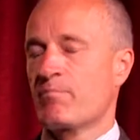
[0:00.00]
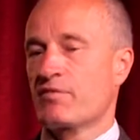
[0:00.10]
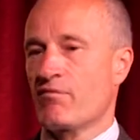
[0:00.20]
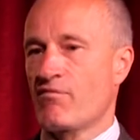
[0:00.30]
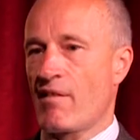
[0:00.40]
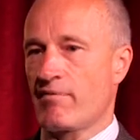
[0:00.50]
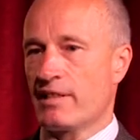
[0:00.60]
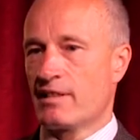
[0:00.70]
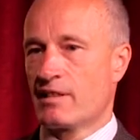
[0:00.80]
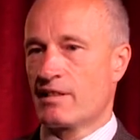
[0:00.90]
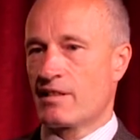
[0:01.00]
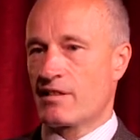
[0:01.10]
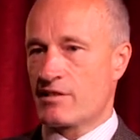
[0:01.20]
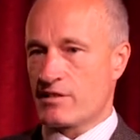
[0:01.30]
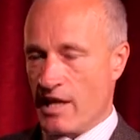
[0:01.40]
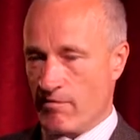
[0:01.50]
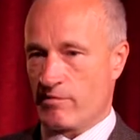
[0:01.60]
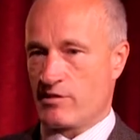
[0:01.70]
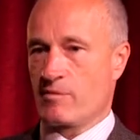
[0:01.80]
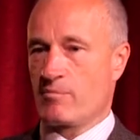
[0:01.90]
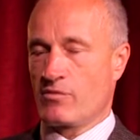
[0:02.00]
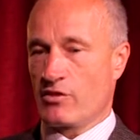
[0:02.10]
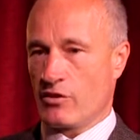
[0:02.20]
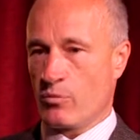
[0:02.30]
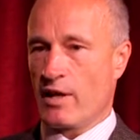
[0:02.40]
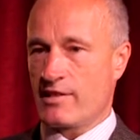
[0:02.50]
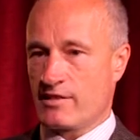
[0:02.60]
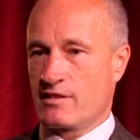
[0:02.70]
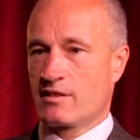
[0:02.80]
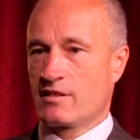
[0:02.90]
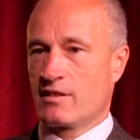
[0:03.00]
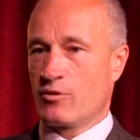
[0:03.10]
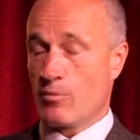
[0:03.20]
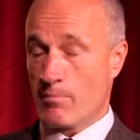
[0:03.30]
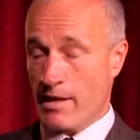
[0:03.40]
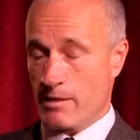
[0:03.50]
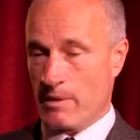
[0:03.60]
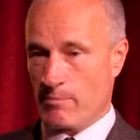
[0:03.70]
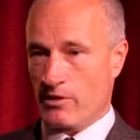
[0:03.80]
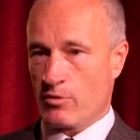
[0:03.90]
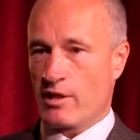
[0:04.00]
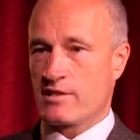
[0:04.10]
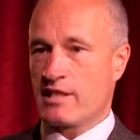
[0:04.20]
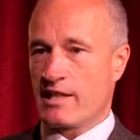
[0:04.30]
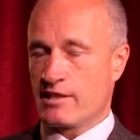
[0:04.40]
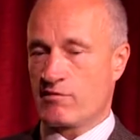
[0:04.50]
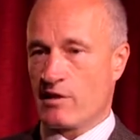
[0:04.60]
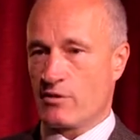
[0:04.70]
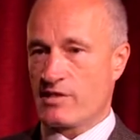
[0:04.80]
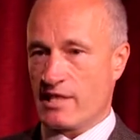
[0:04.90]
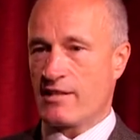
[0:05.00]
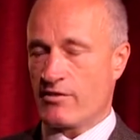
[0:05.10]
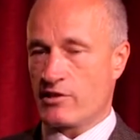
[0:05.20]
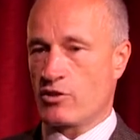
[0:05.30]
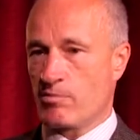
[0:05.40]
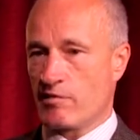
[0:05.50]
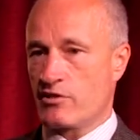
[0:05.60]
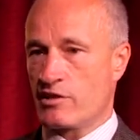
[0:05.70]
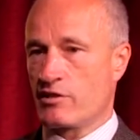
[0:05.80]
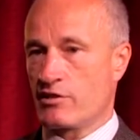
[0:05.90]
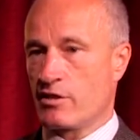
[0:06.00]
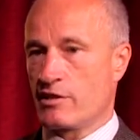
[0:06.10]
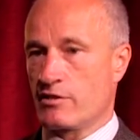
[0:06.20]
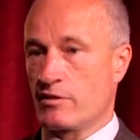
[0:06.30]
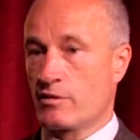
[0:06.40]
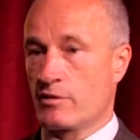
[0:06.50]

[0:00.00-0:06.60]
the very terrorism that the West, or many people in the West and Israel, say that this operation is designed to